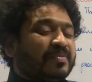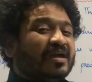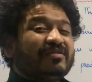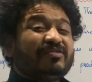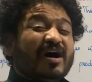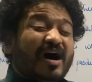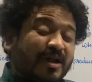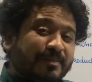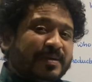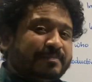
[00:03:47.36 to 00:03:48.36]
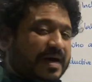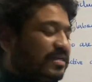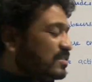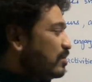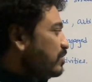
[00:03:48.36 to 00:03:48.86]
the urban
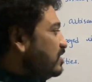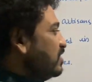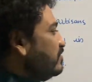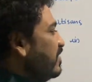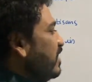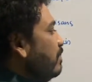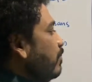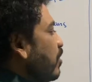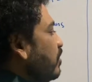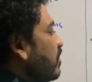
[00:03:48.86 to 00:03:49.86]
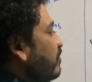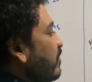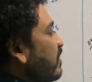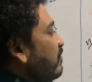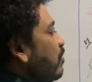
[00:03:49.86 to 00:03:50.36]
parts. Now, this is very important,
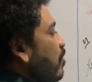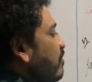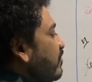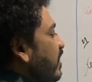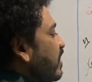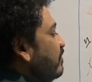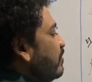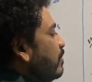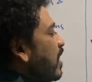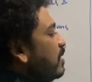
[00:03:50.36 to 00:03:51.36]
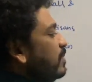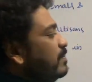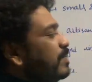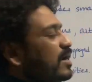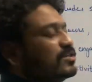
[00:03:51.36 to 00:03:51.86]
free flow of credit from urban
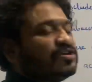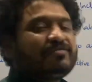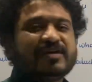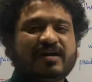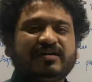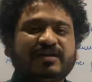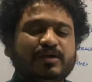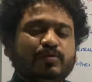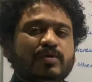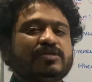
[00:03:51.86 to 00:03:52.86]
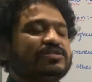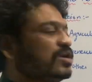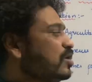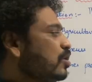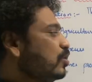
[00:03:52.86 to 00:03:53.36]
parts of the country towards
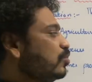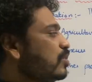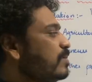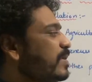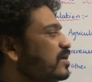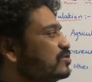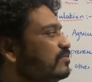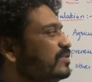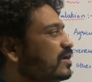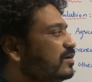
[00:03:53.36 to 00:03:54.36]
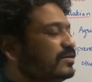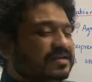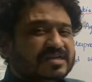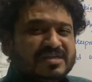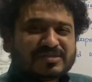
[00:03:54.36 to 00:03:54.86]
rural parts of the country.
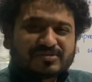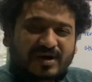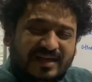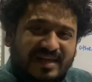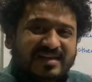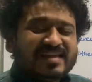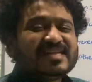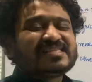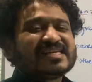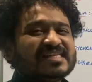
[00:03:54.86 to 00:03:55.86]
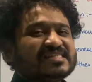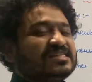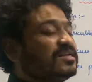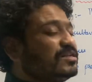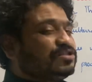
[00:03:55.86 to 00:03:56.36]
So again, in a sense,
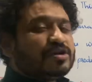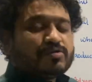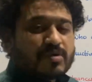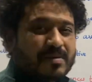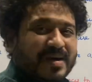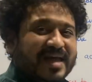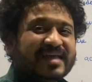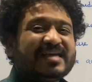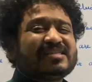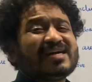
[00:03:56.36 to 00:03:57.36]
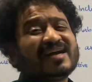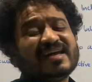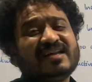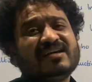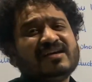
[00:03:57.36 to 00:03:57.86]
the regional rural bank is
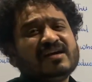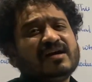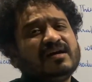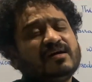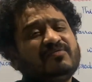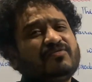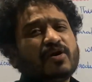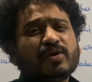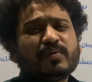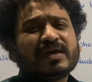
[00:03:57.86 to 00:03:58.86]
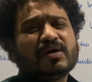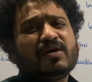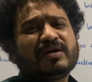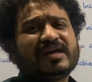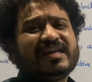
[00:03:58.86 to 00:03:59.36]
again following
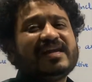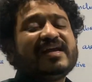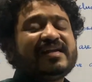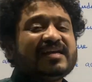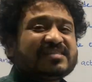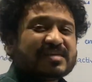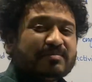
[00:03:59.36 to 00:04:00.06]
or creating some